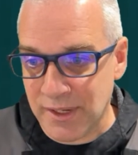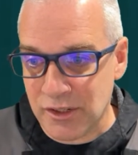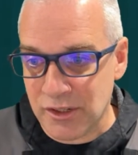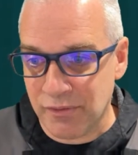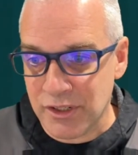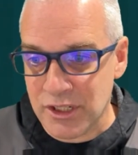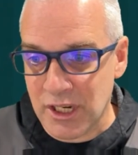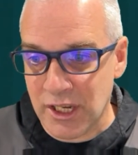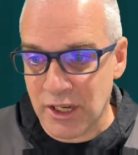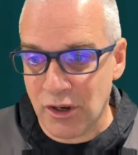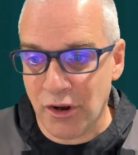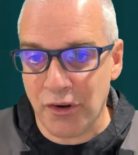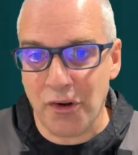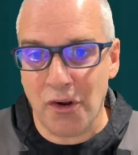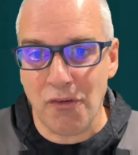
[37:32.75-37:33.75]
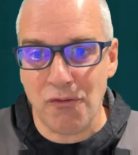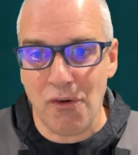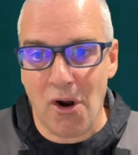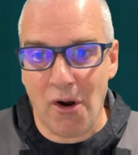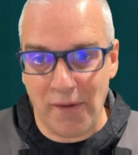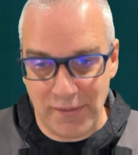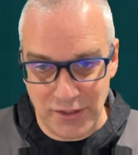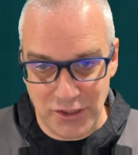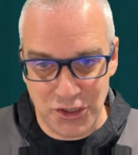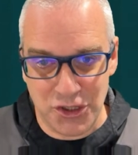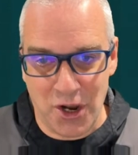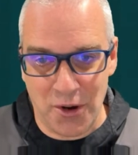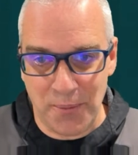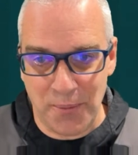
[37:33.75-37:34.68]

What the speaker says: obviously gone wrong. So